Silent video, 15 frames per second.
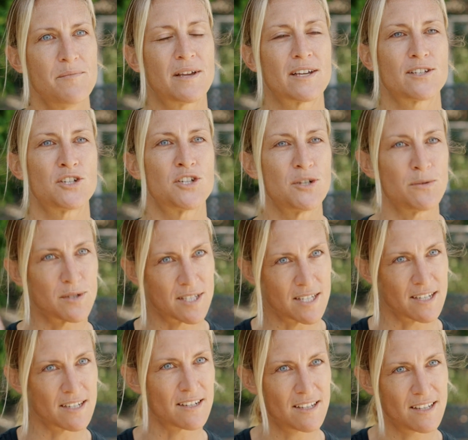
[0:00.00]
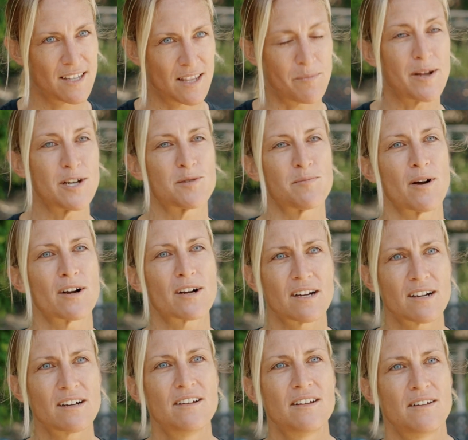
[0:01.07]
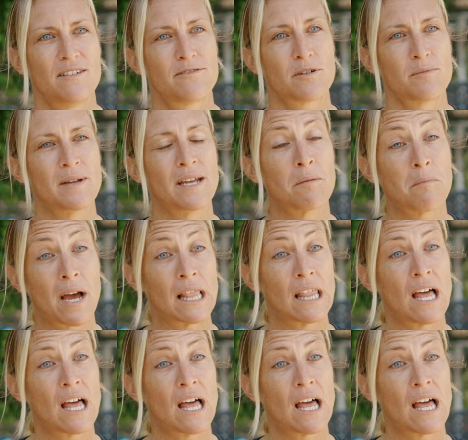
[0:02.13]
because she was the benchmark for me in my